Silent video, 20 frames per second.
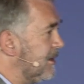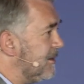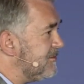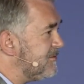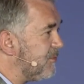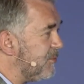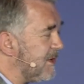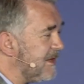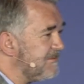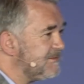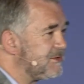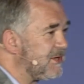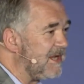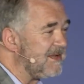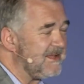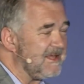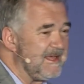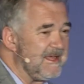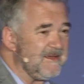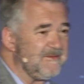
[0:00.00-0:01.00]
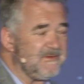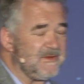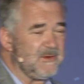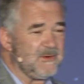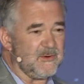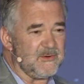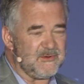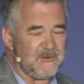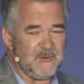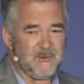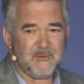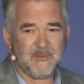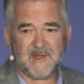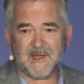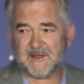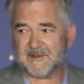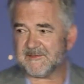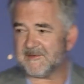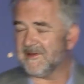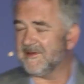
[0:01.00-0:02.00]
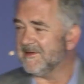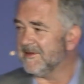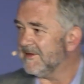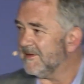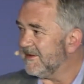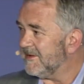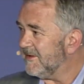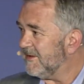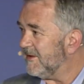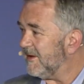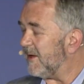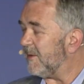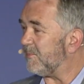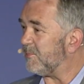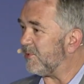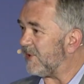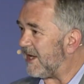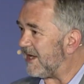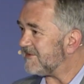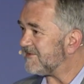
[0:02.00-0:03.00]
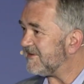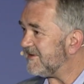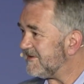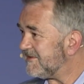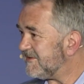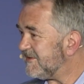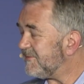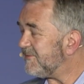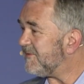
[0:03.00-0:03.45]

So, what I've tried to give you are two things a process to